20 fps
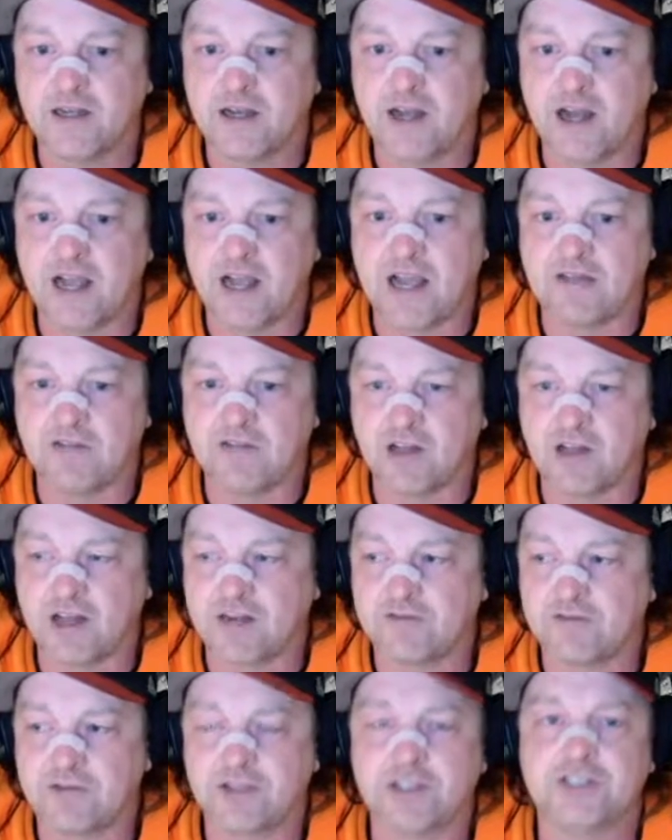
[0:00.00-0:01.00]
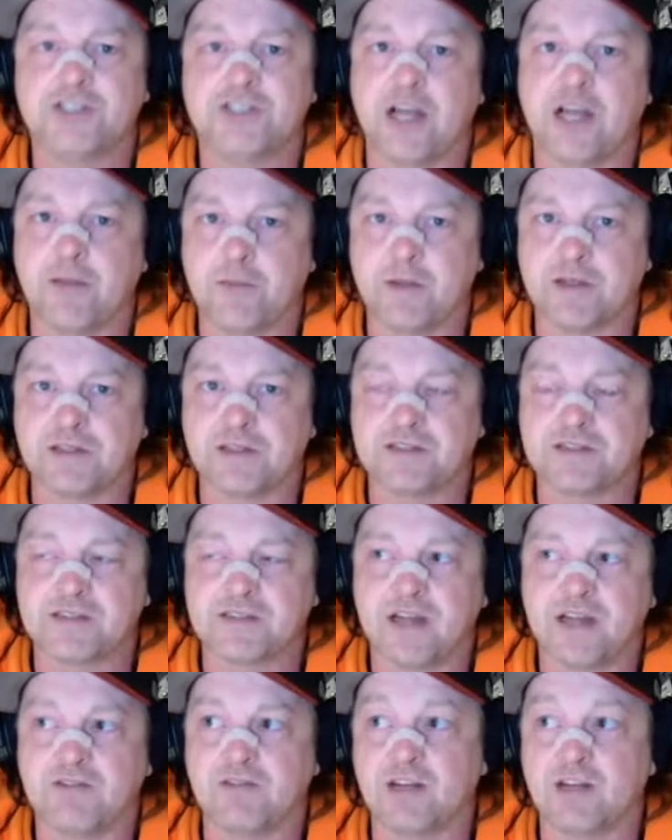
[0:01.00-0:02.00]
I have a lot of good champions.
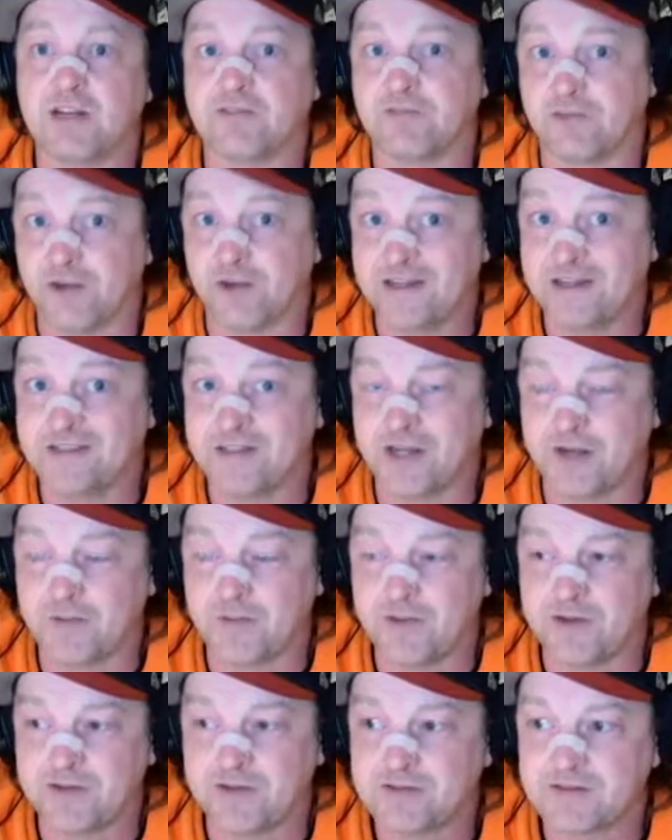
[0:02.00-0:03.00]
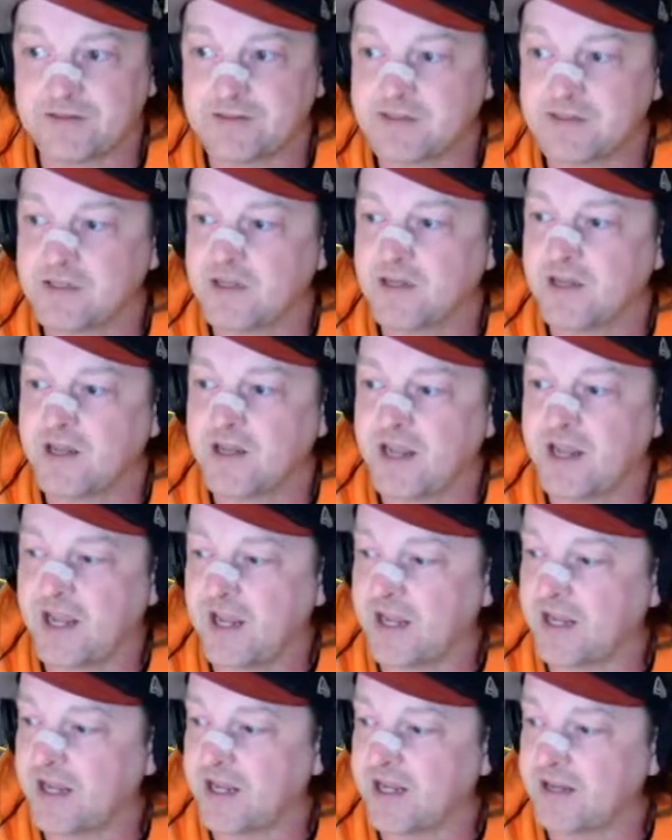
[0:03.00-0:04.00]
I have a lot of great champions,
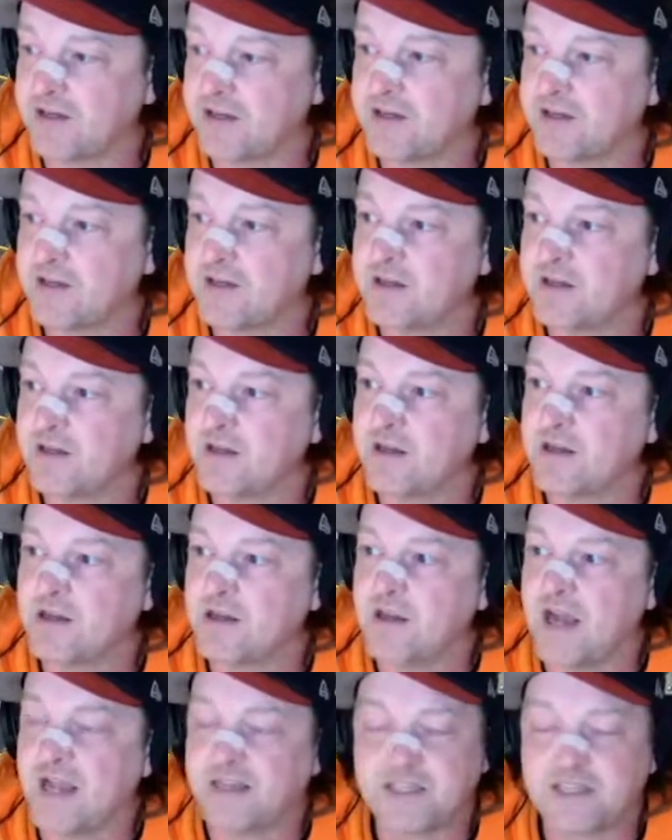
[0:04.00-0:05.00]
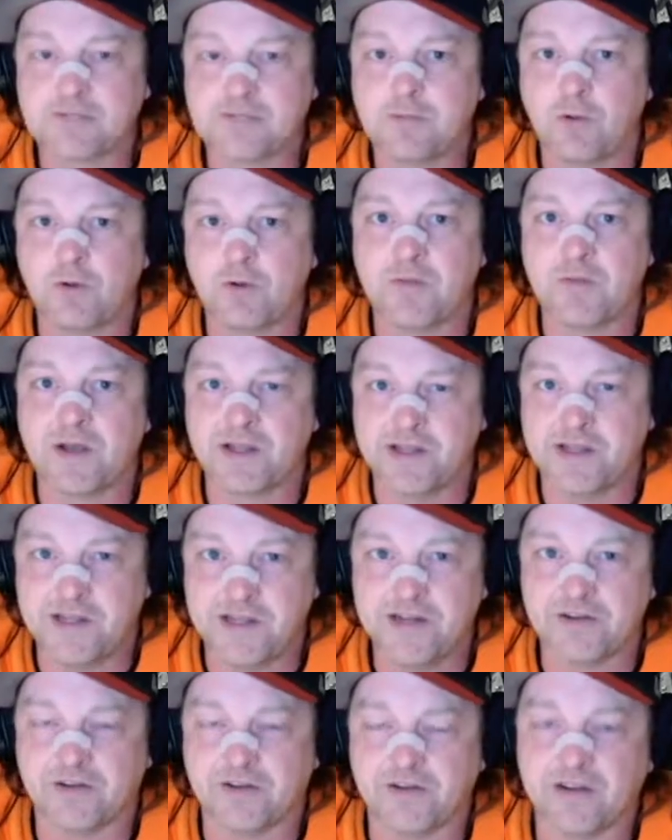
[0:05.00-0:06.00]
and at this point my
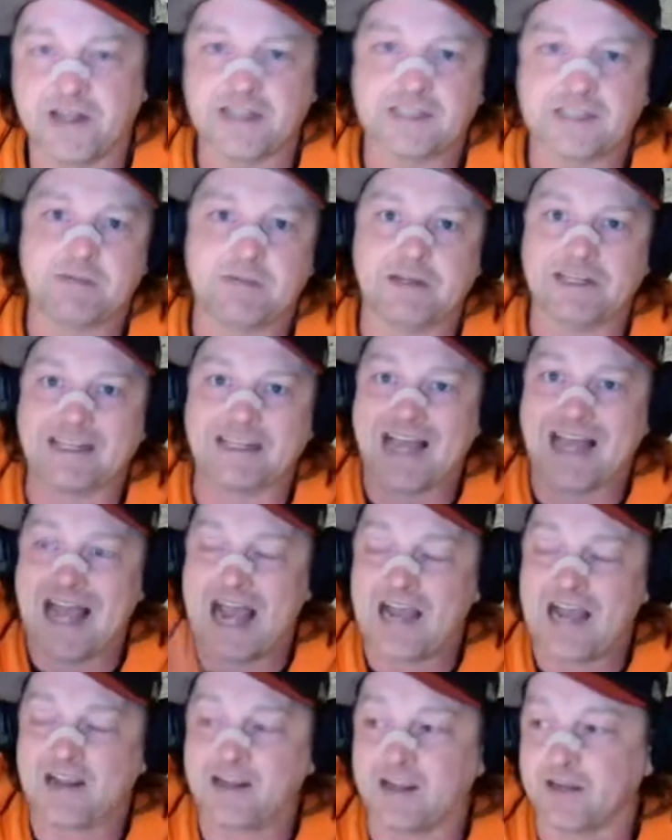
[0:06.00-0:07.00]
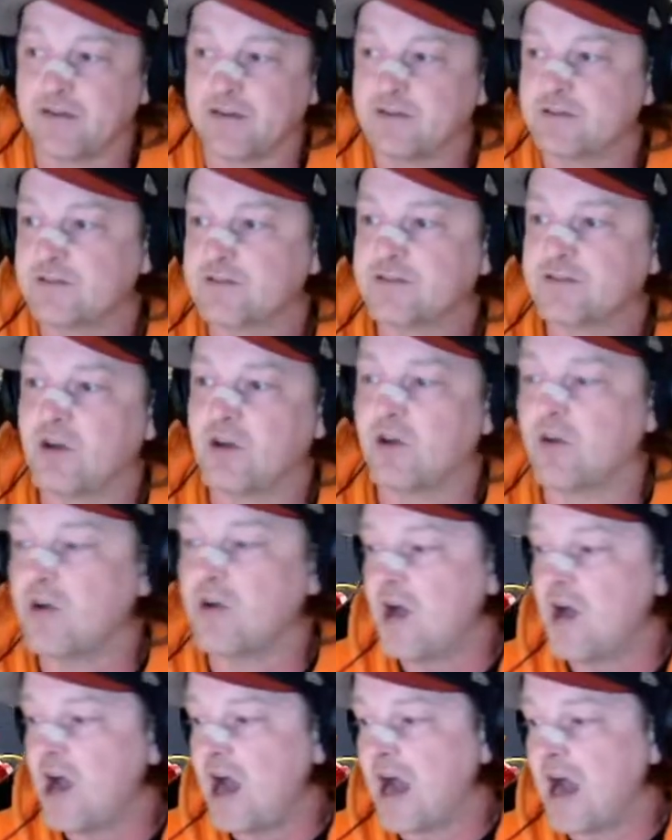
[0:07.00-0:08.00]
gear has been lacking. So
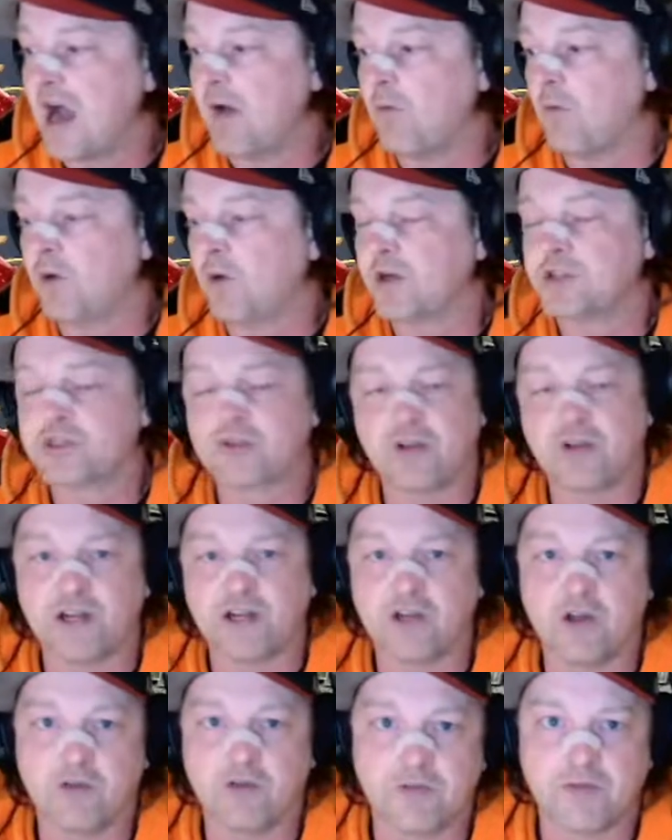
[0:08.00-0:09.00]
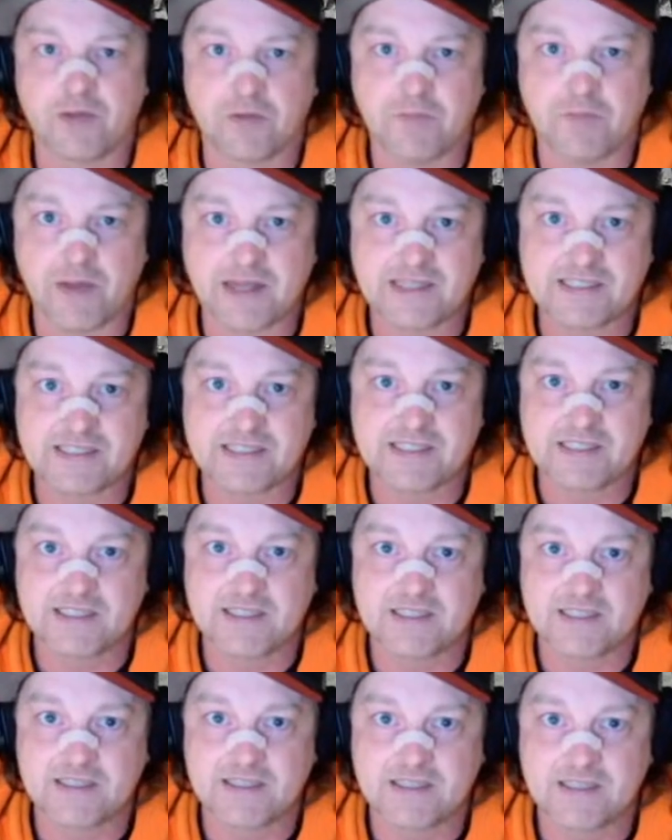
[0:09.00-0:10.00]
I want to try to go for the best
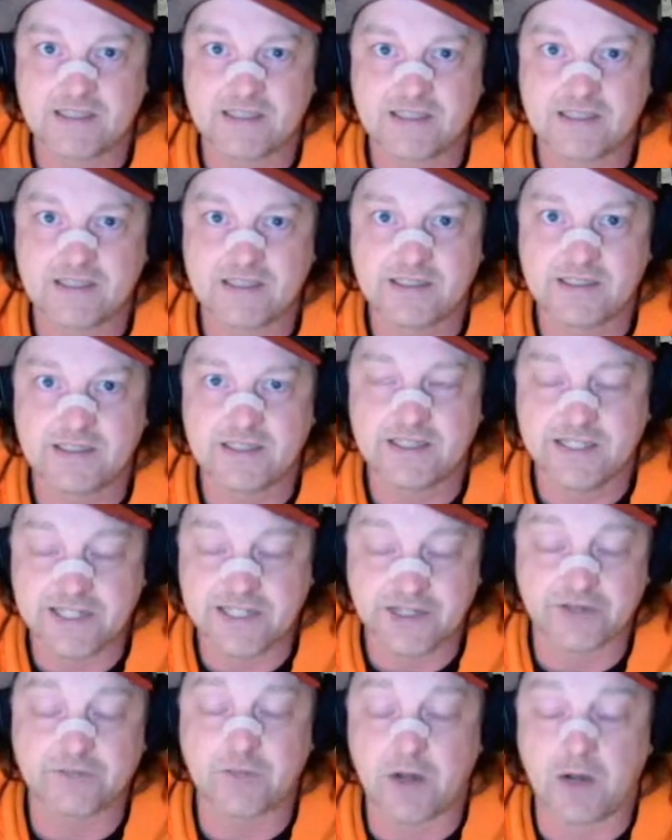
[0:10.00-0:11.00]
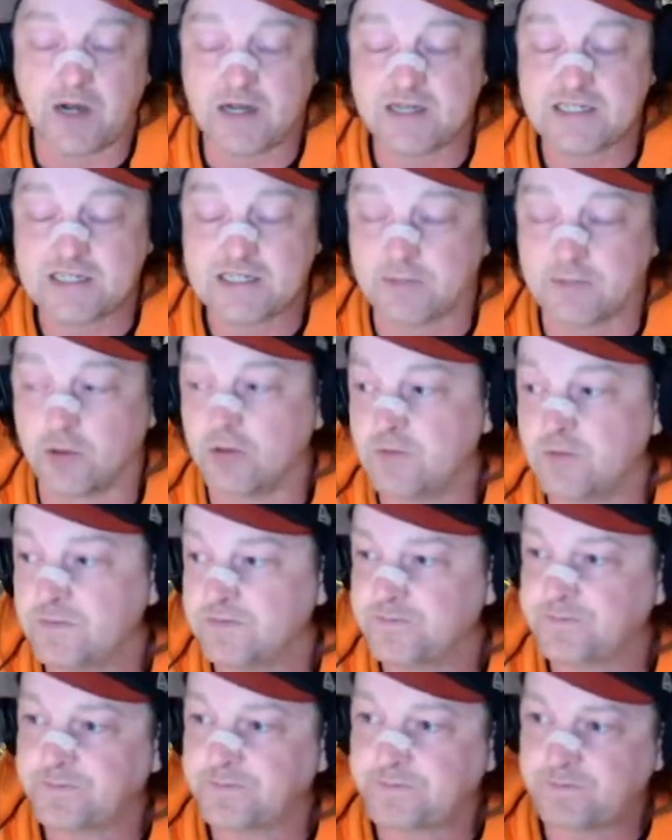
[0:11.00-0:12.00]
gear possible,
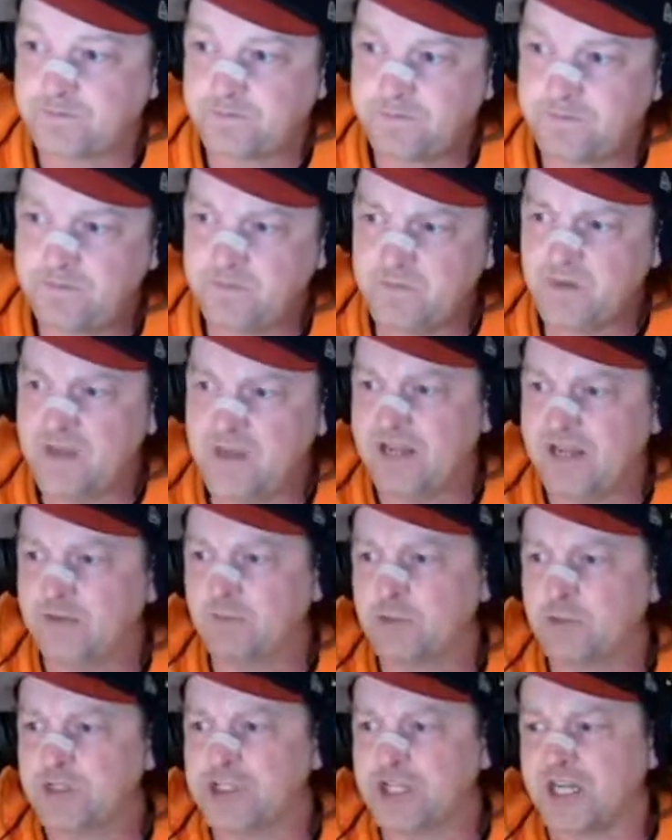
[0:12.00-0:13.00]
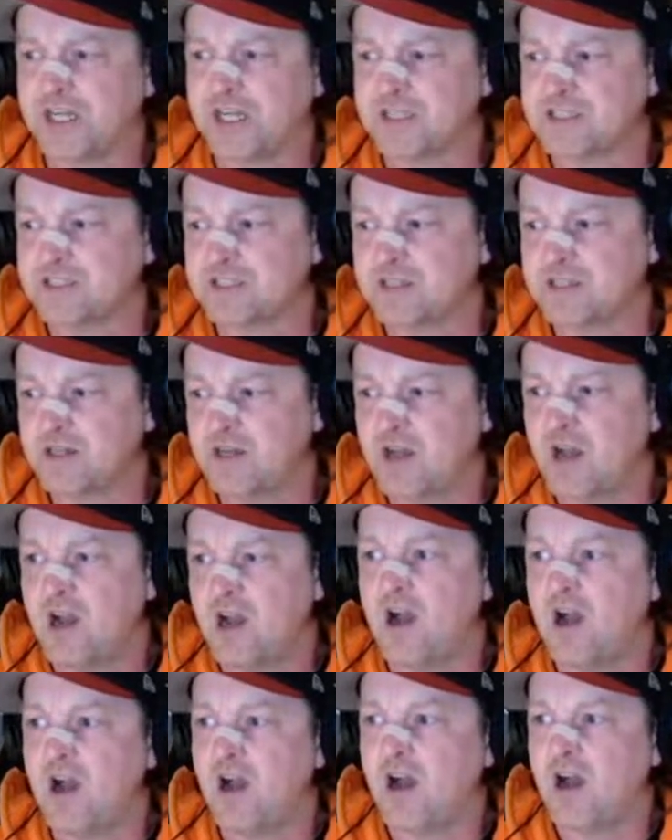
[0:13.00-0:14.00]
in which case
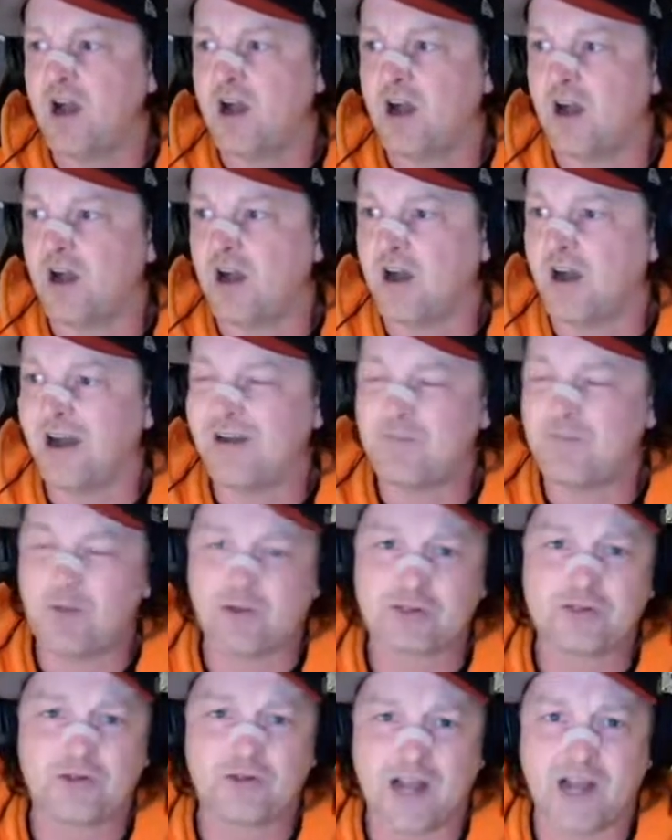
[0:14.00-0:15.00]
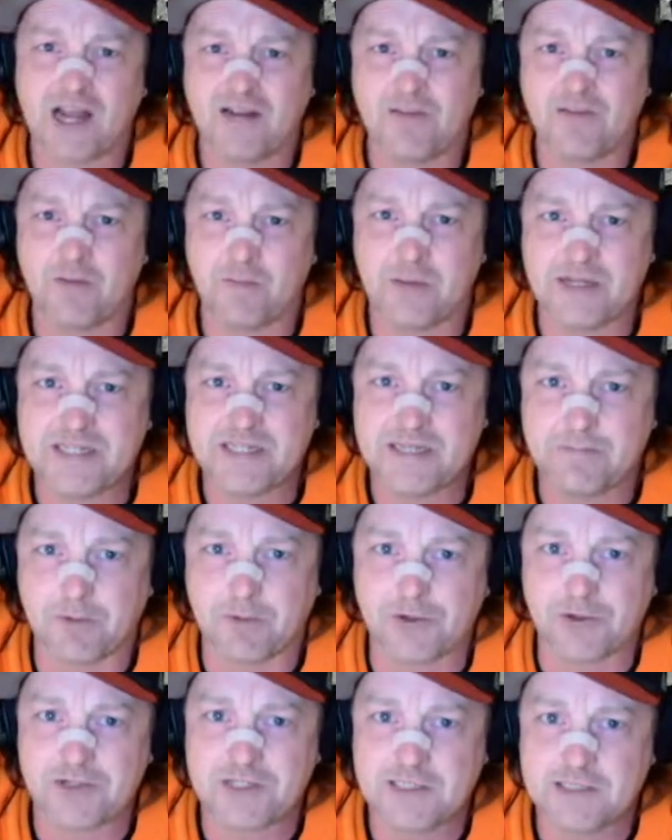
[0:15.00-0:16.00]
I'm also kind of a busy
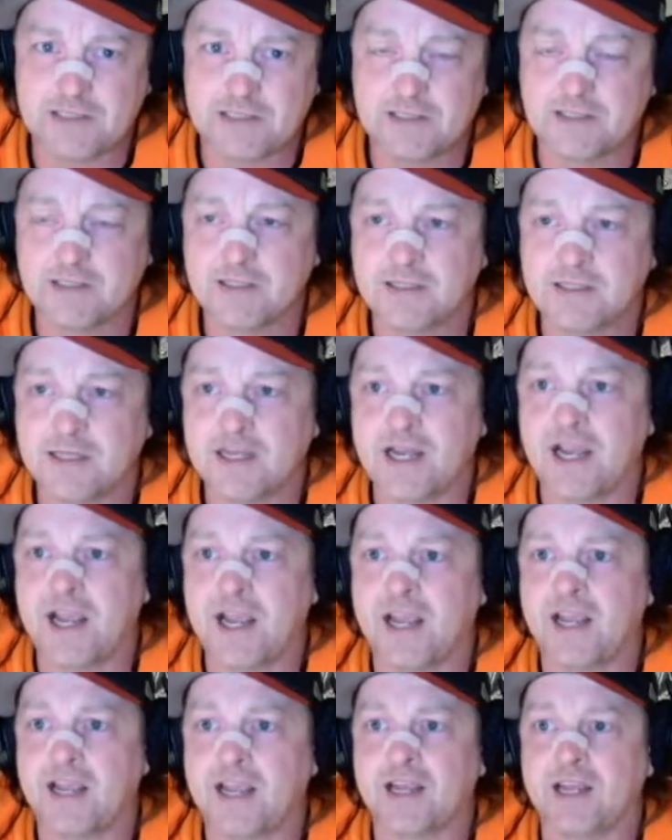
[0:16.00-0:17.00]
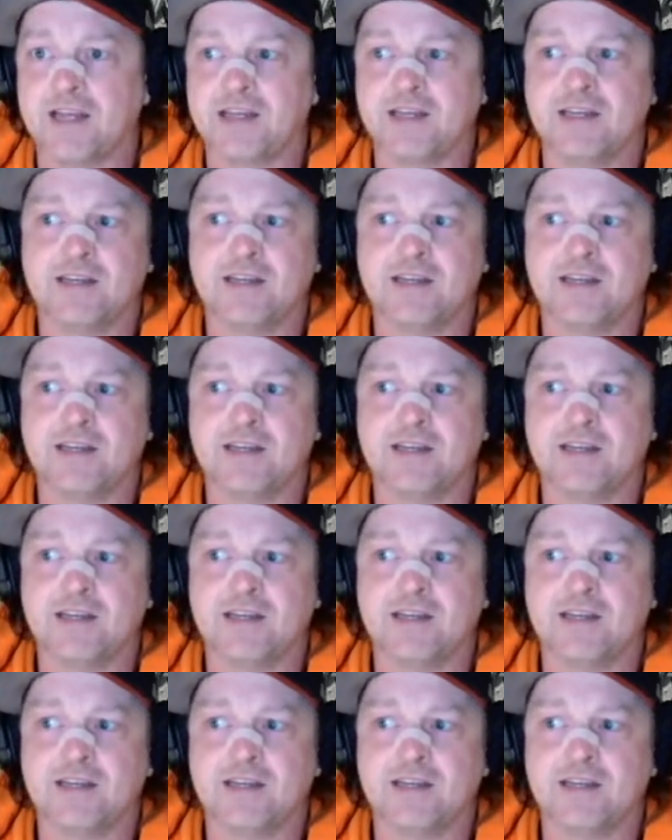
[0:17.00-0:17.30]
person, and